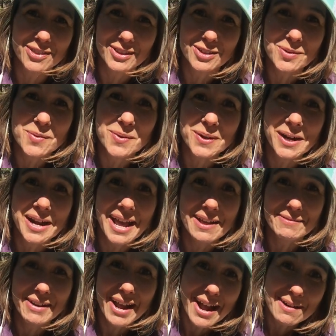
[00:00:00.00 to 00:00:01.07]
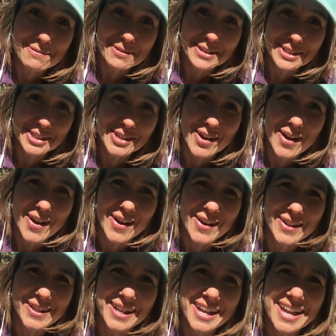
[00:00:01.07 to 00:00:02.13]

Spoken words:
the door and have a conference call.